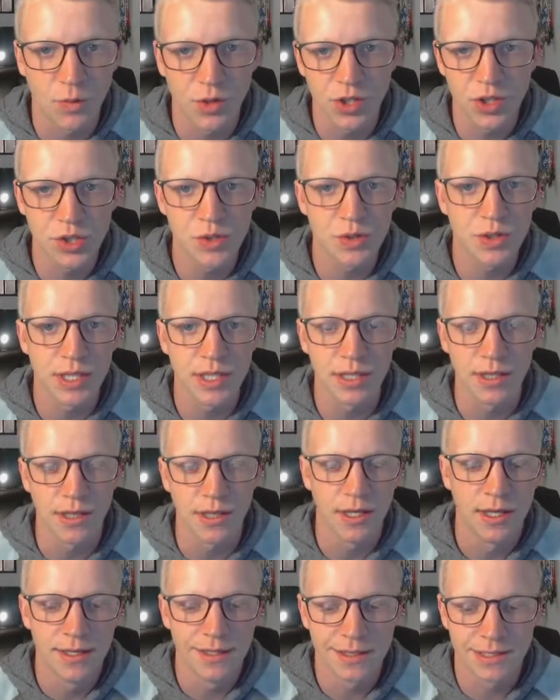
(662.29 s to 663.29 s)
where you can
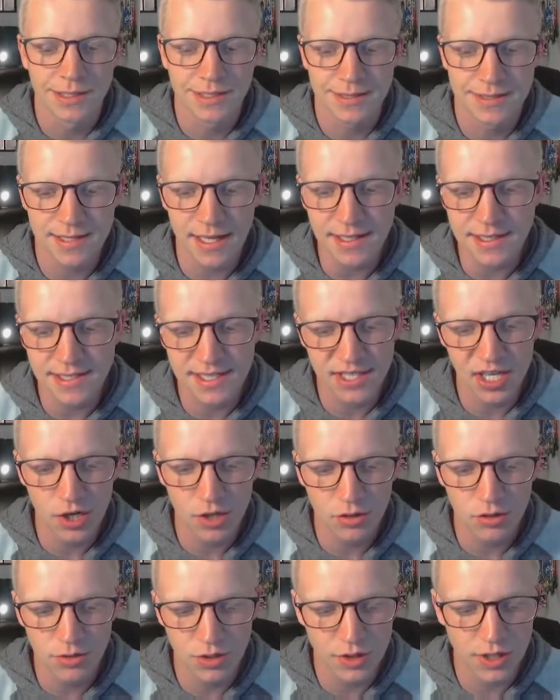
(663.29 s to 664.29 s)
test
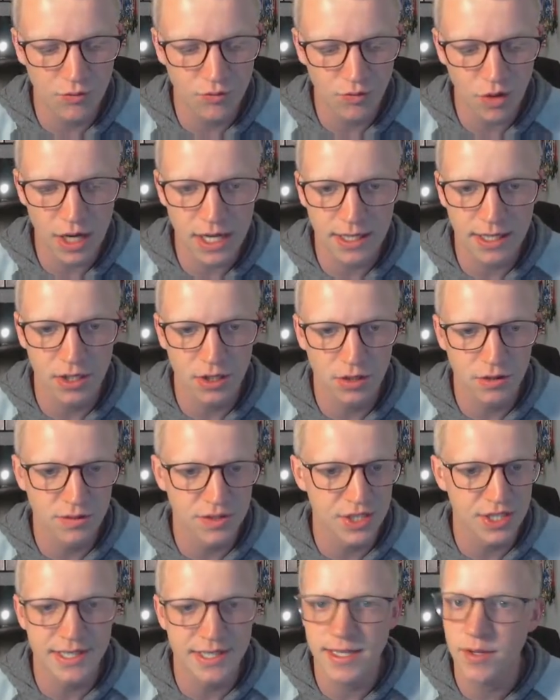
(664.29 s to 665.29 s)
code, you can write code,
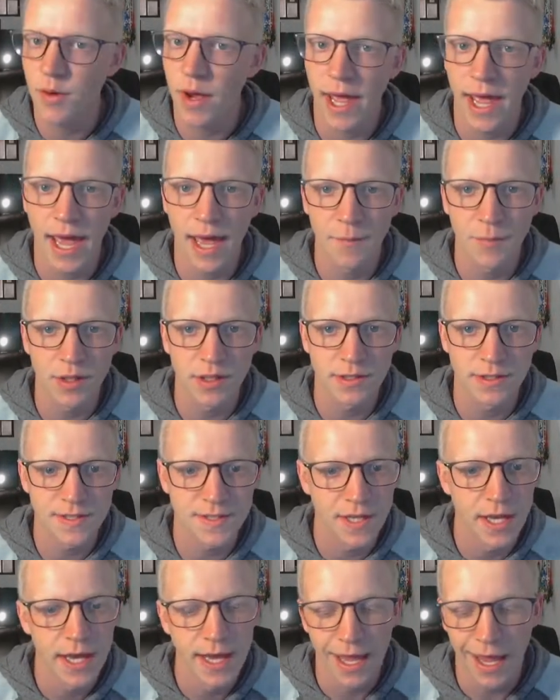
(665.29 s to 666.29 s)
just see what
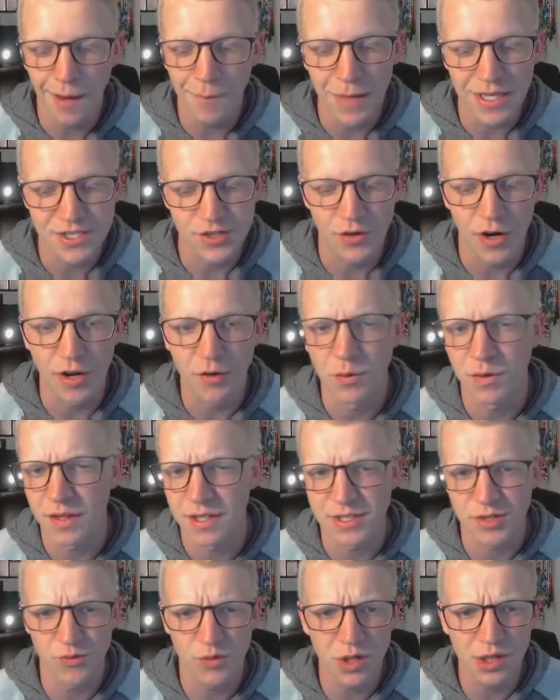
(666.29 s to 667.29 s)
happens and mess around with it.
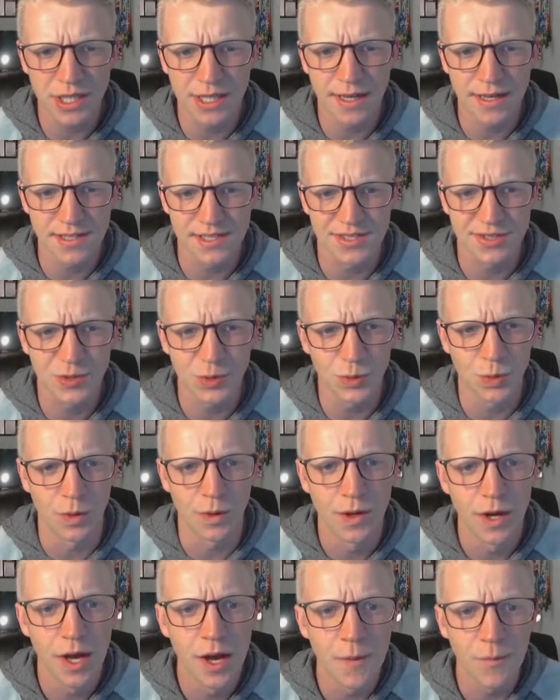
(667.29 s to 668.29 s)
It's a really nice tool.
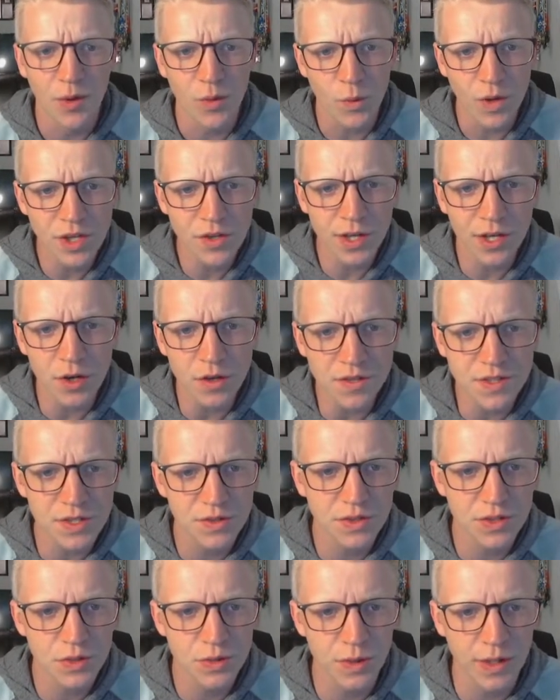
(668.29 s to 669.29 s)
But what you can also
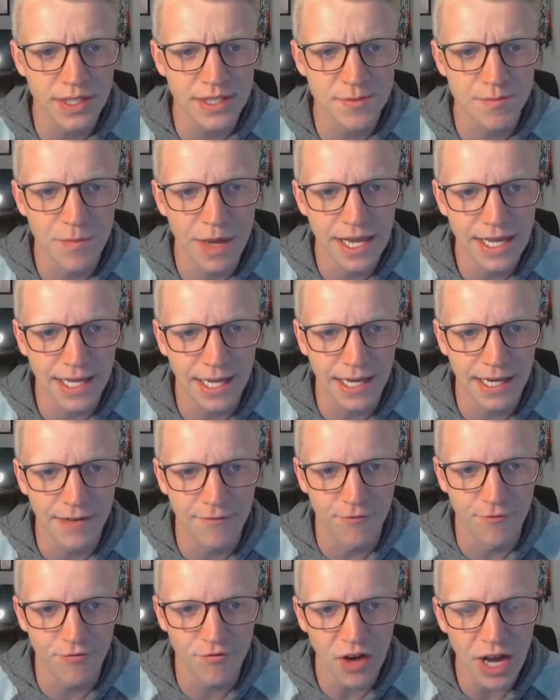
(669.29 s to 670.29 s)
do is make a
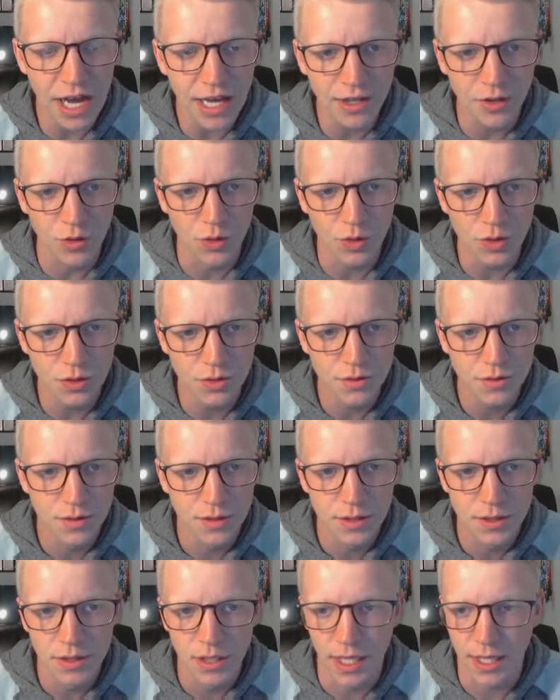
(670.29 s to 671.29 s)
file,
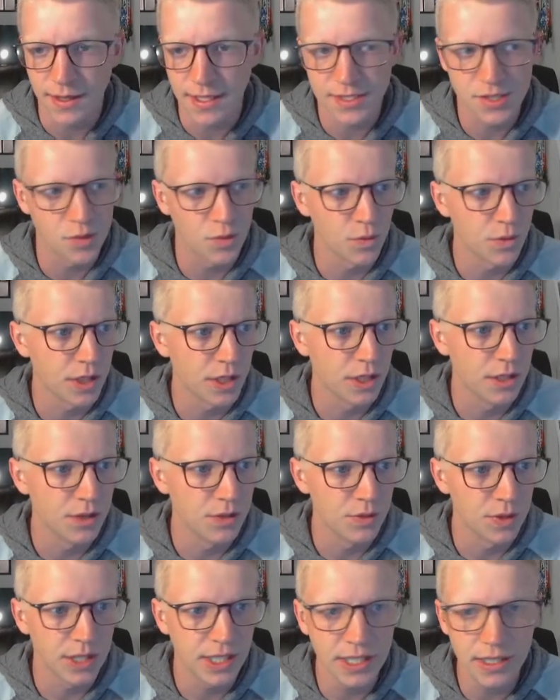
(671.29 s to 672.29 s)
and that's what we're going to
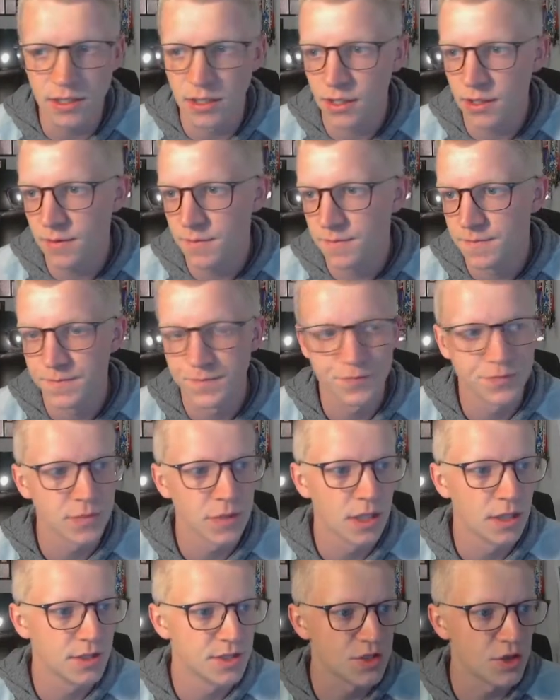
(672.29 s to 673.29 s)
do here.
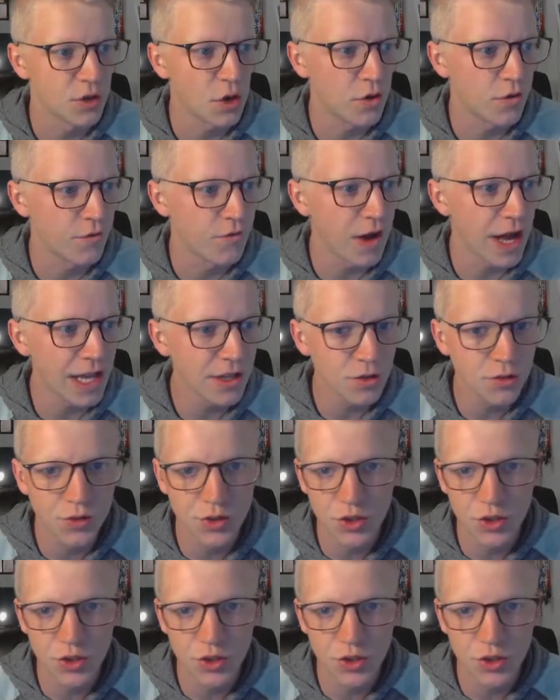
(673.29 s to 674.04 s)
So go to File,